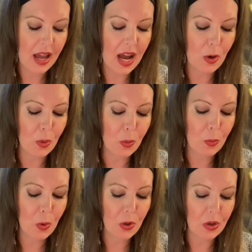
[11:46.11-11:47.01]
Our
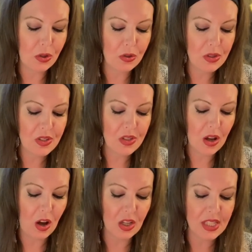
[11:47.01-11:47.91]
worlds
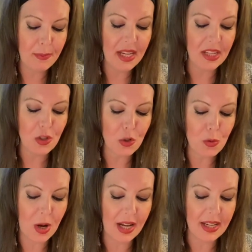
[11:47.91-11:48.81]
ought to be
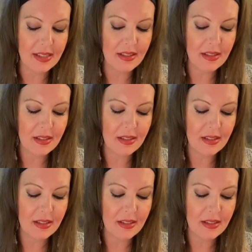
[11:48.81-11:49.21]
intertwined.